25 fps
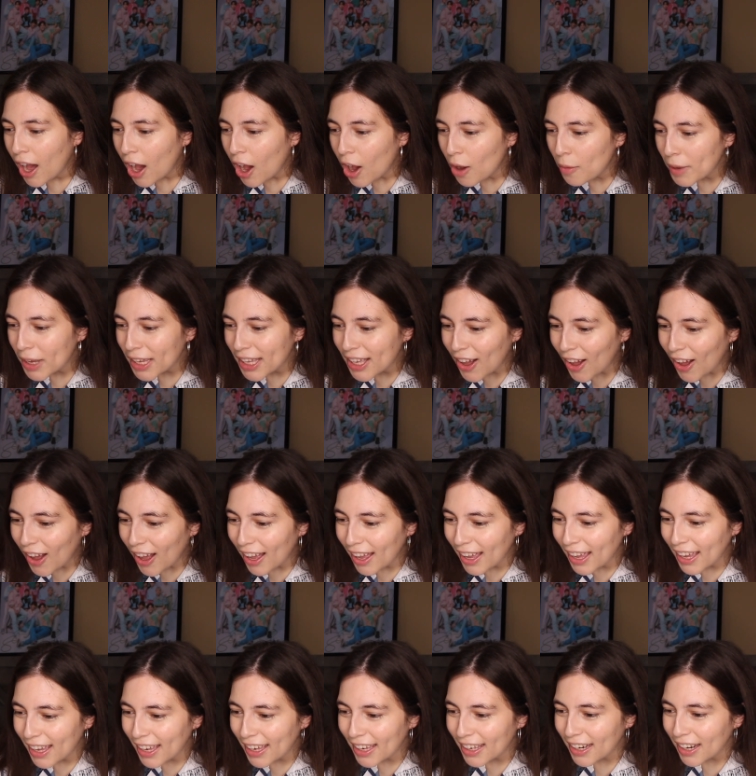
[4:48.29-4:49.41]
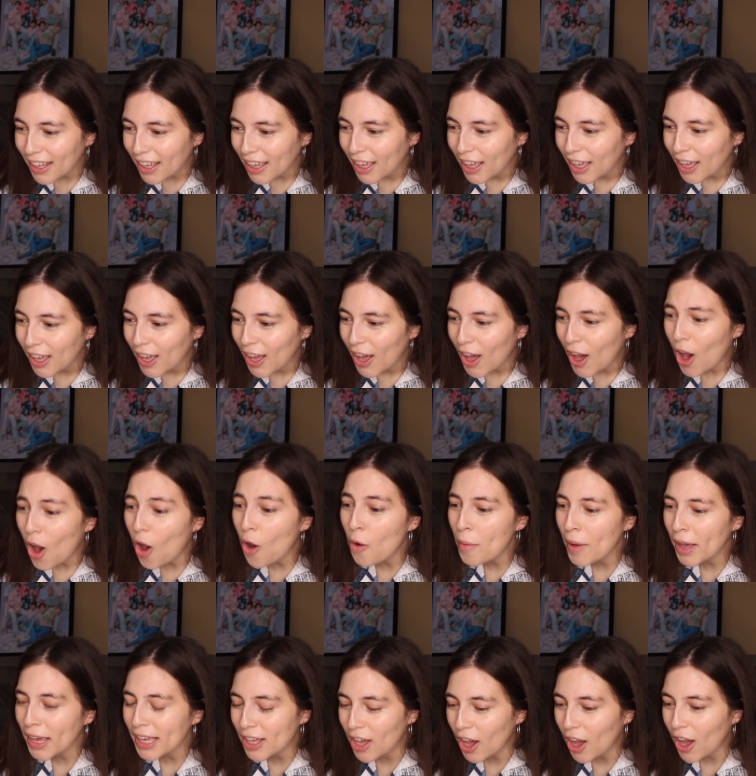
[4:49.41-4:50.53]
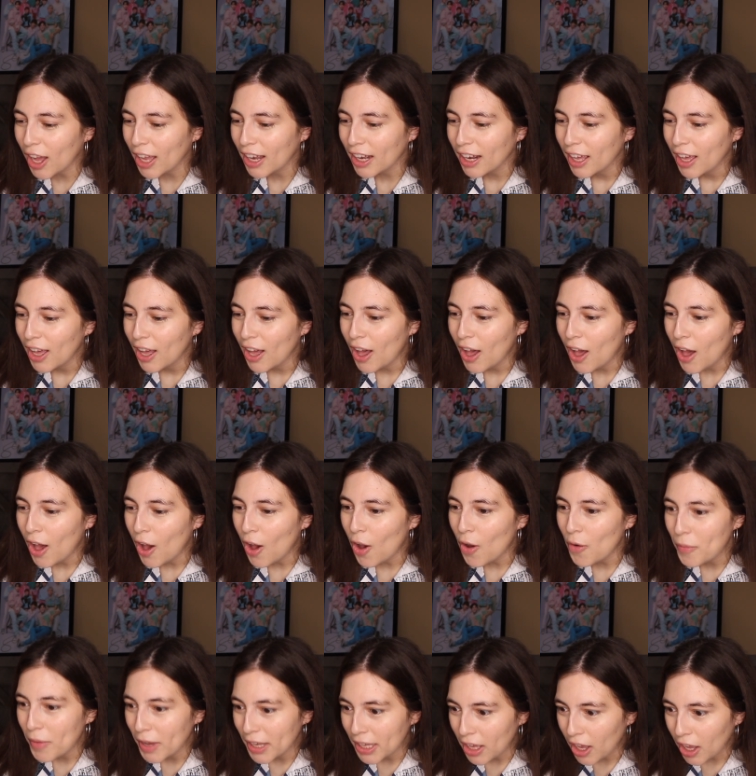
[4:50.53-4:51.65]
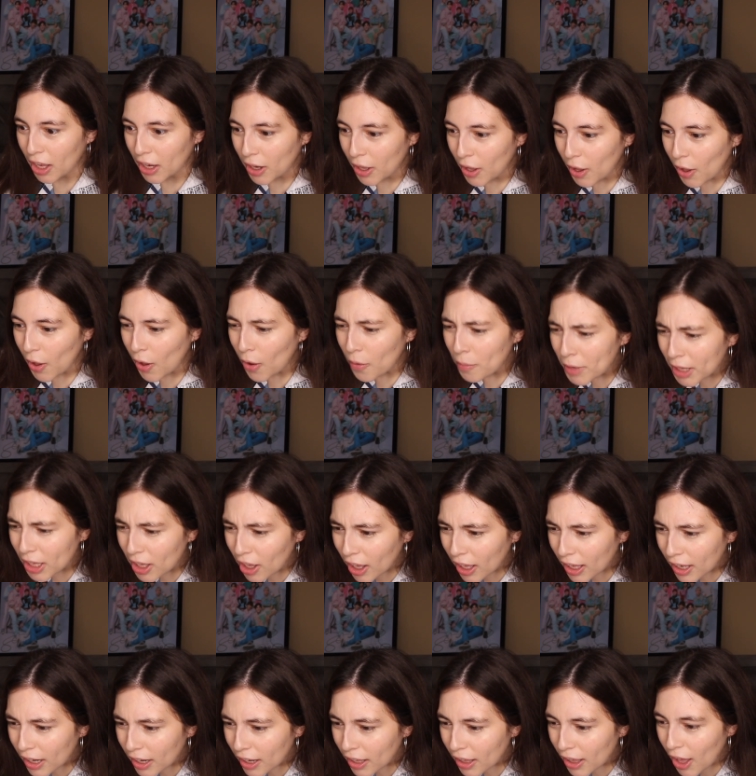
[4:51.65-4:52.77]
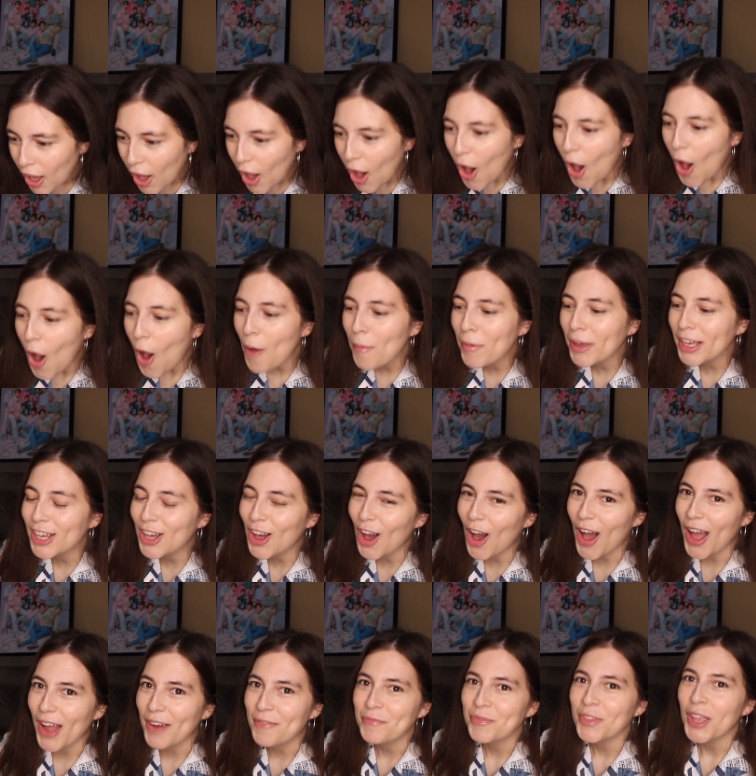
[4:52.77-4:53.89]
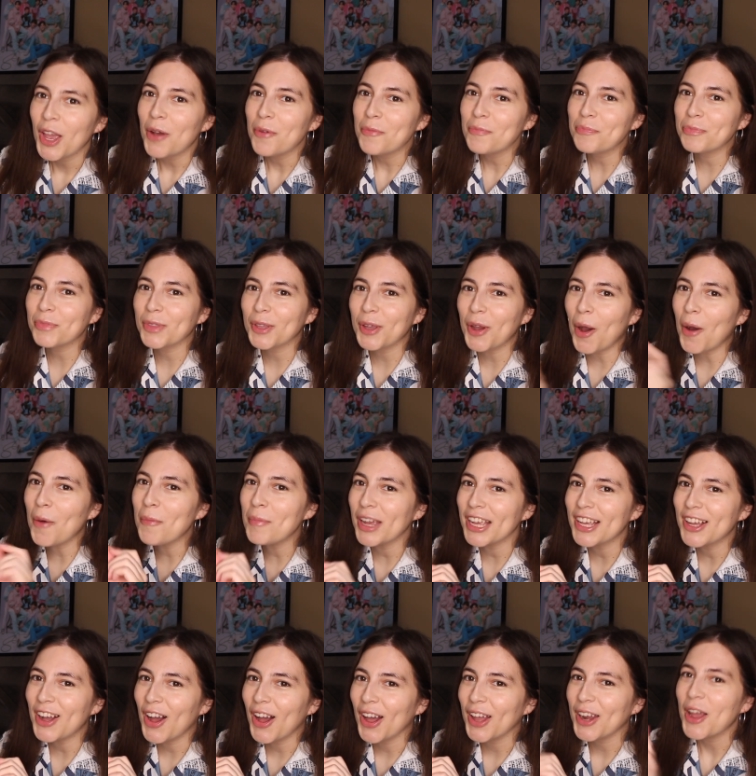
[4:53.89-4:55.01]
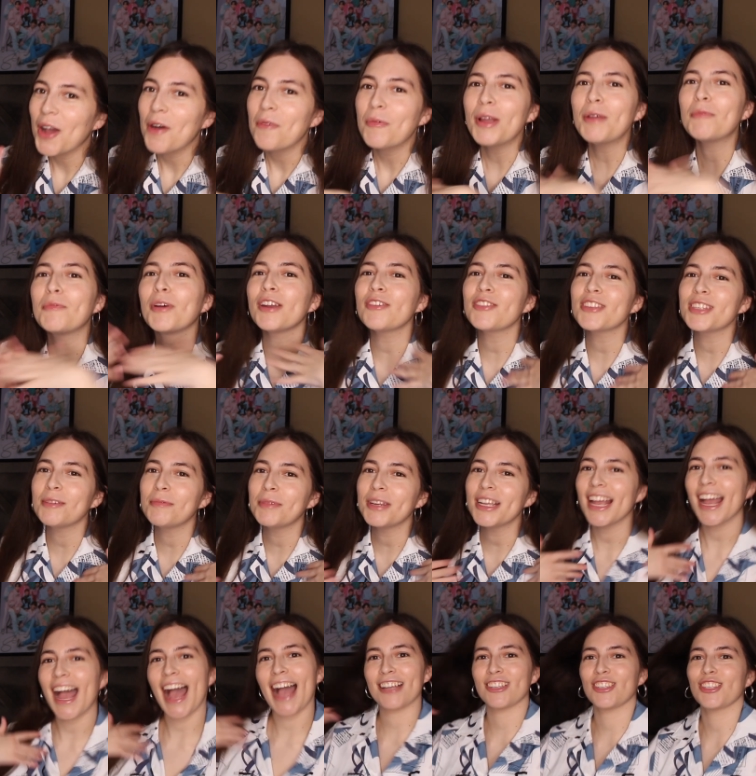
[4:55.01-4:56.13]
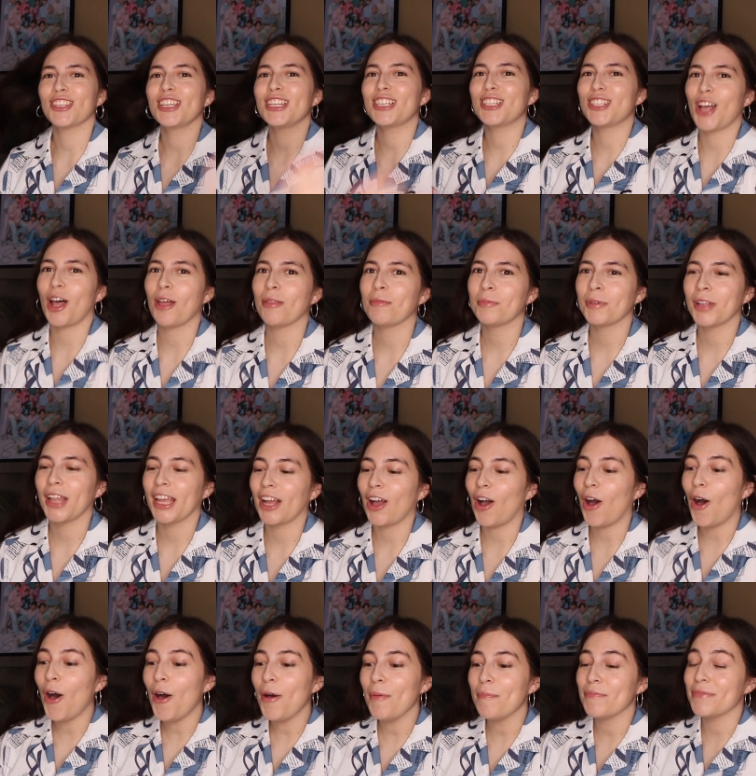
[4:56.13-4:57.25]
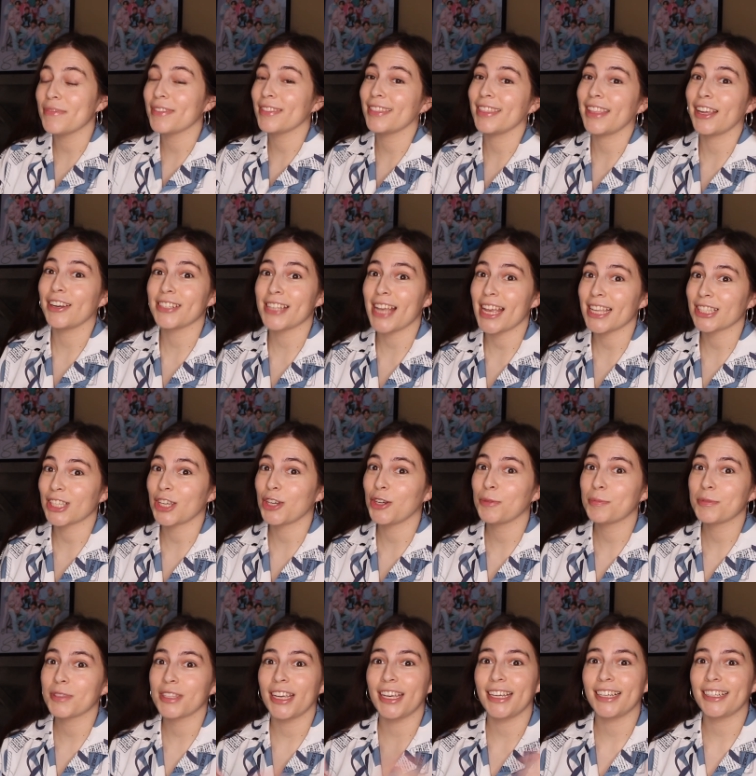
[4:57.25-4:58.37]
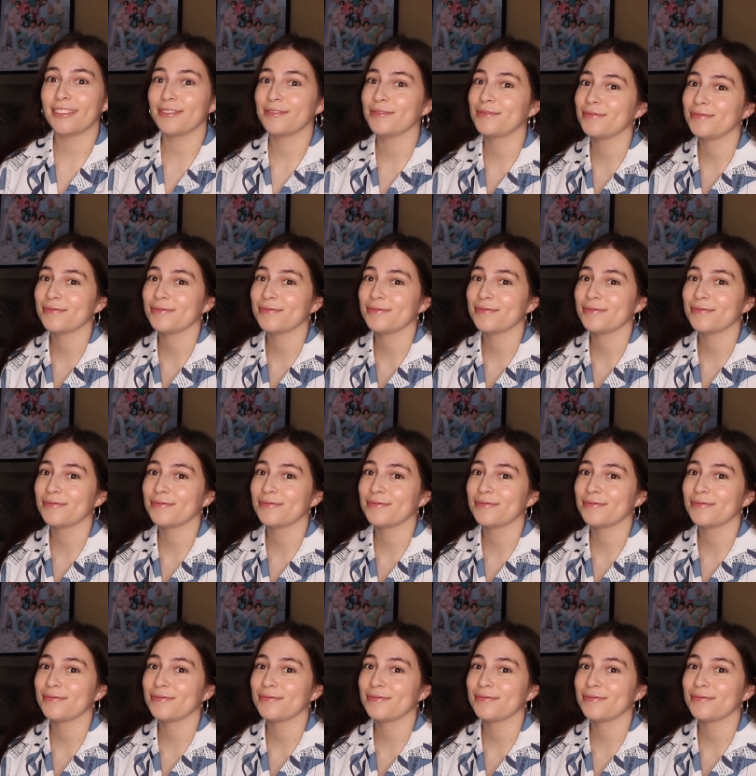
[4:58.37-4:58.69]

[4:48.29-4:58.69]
Oh my god. Oh my god. Oh my god. Oh my god. Oh my god. Oh my god. Wait, what if somebody actually saw them and were like, oh, there's S Coups. Like,